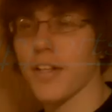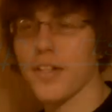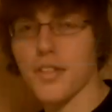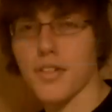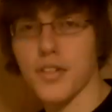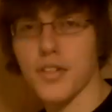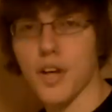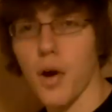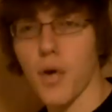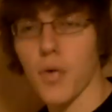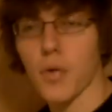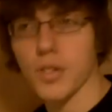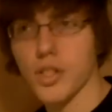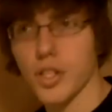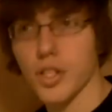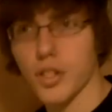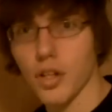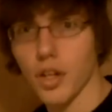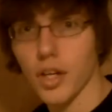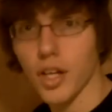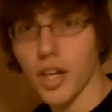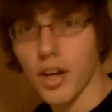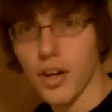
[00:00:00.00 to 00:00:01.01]
so to
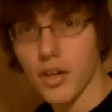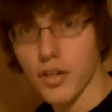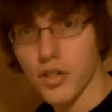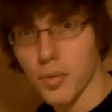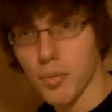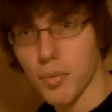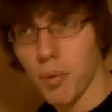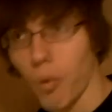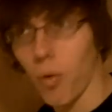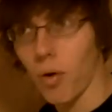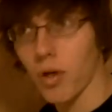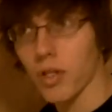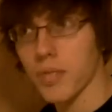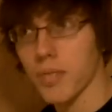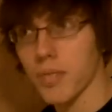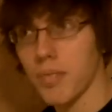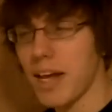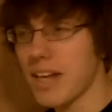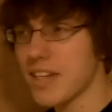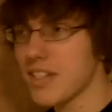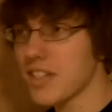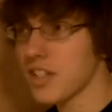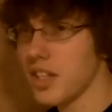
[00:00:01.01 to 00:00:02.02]
look at her supports,
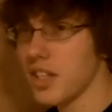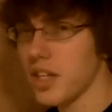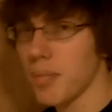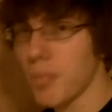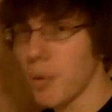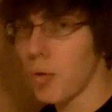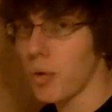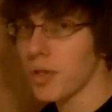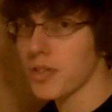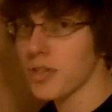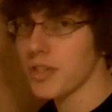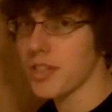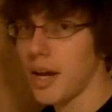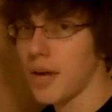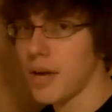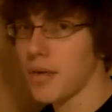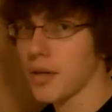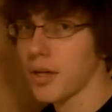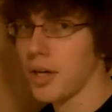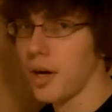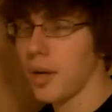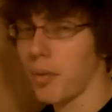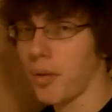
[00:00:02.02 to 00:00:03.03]
basically it boils down
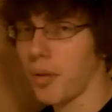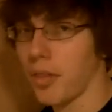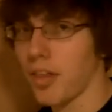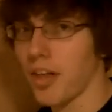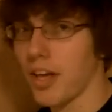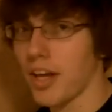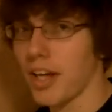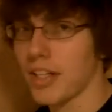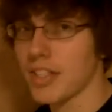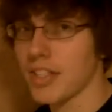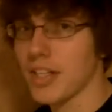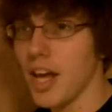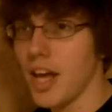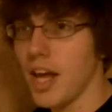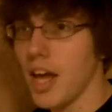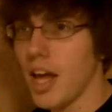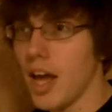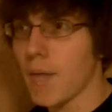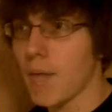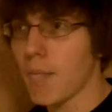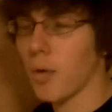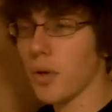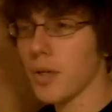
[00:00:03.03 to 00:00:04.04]
to a couple things.
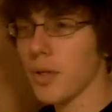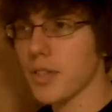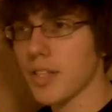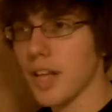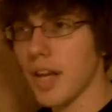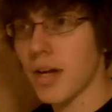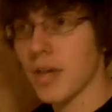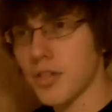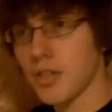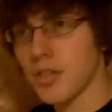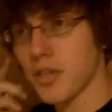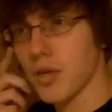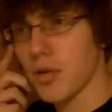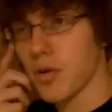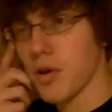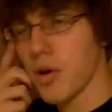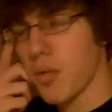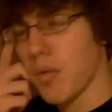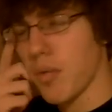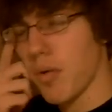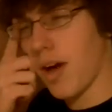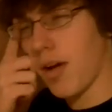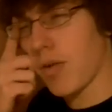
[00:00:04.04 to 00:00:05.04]
It boils down to,
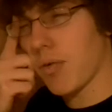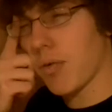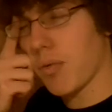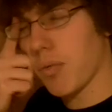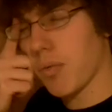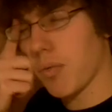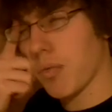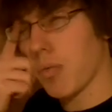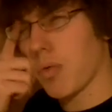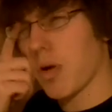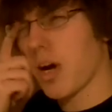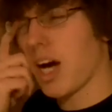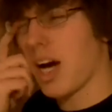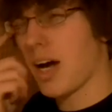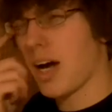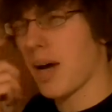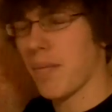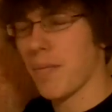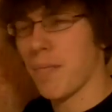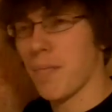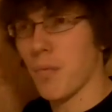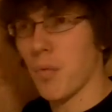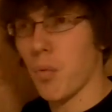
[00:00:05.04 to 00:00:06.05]
well,
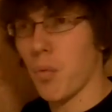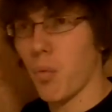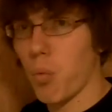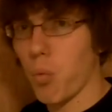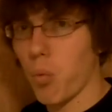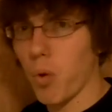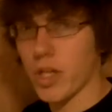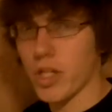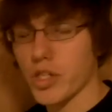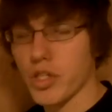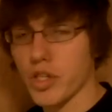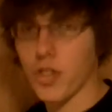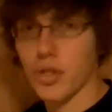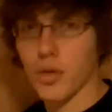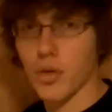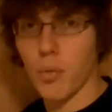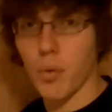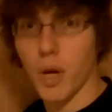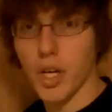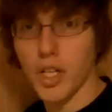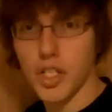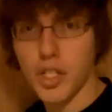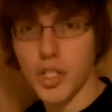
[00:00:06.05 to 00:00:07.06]

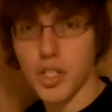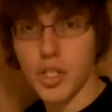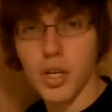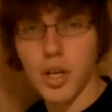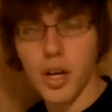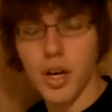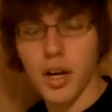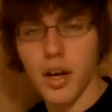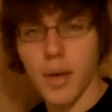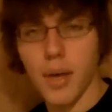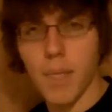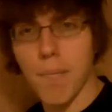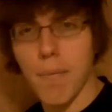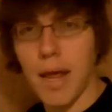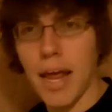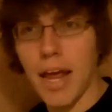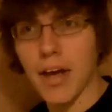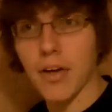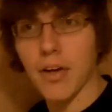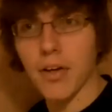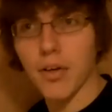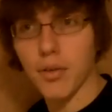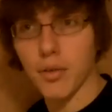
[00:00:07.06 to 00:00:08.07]
which
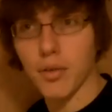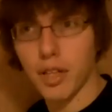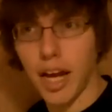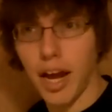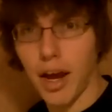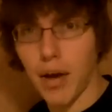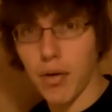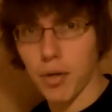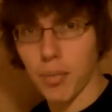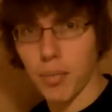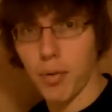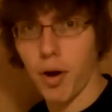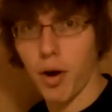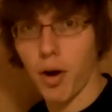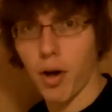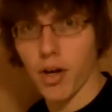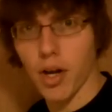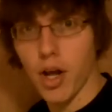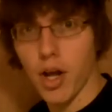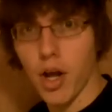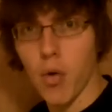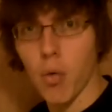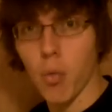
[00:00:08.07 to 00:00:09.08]
male
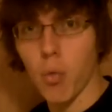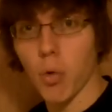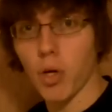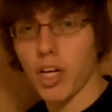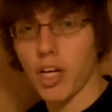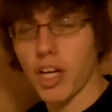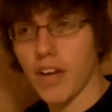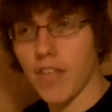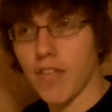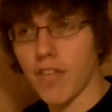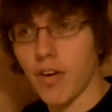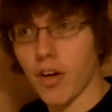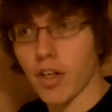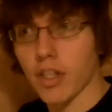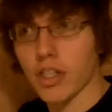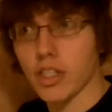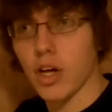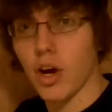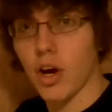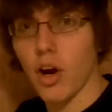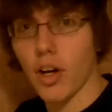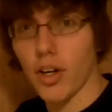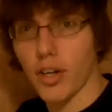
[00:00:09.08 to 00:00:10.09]
counterpart will give her
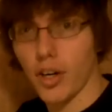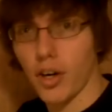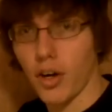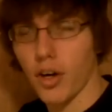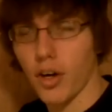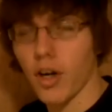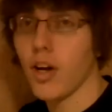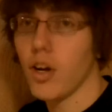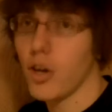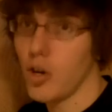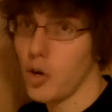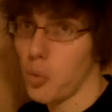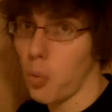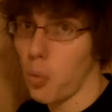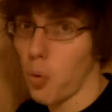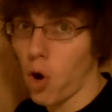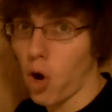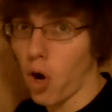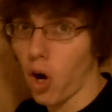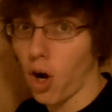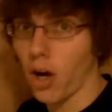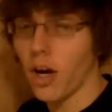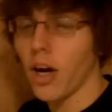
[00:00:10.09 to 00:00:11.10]
daughter,
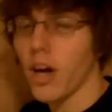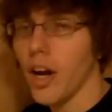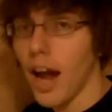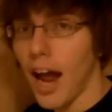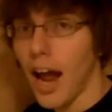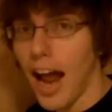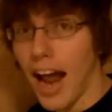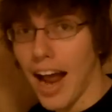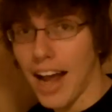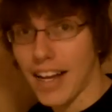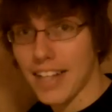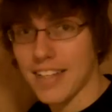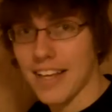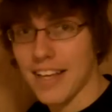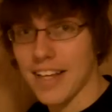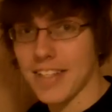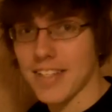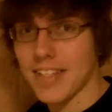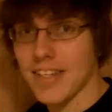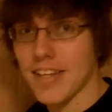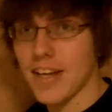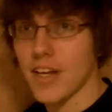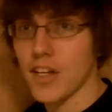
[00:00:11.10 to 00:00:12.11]
Noir,
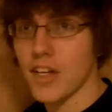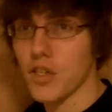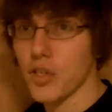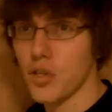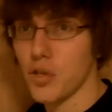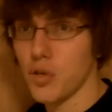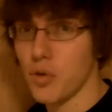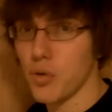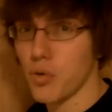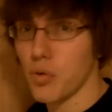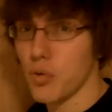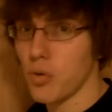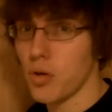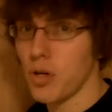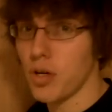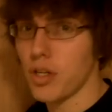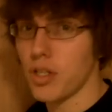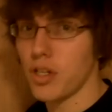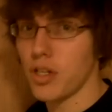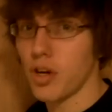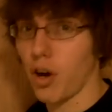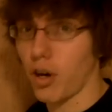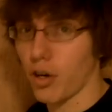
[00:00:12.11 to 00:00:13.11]
access to
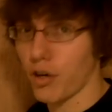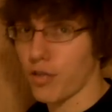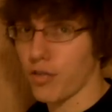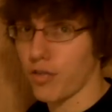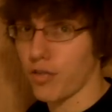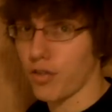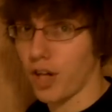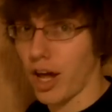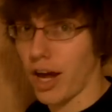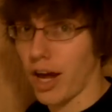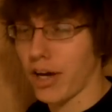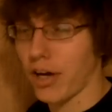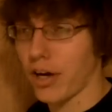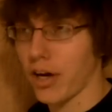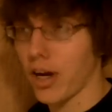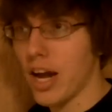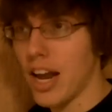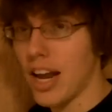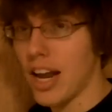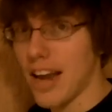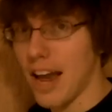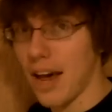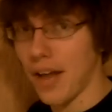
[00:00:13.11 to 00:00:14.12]
Dark Flyer.
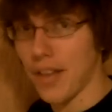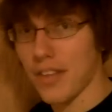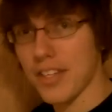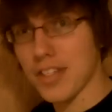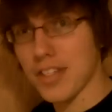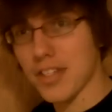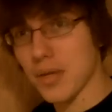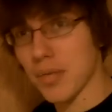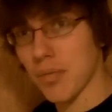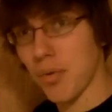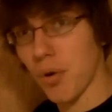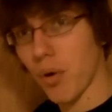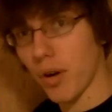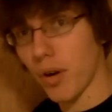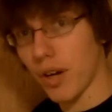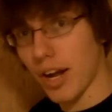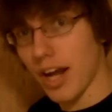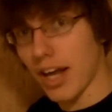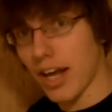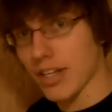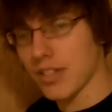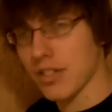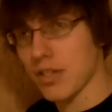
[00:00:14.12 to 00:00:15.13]
Now, this is important,
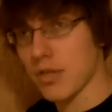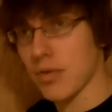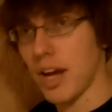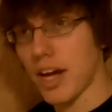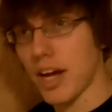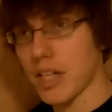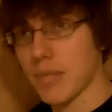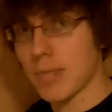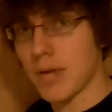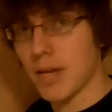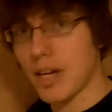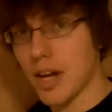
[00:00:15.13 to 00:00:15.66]
as you guys may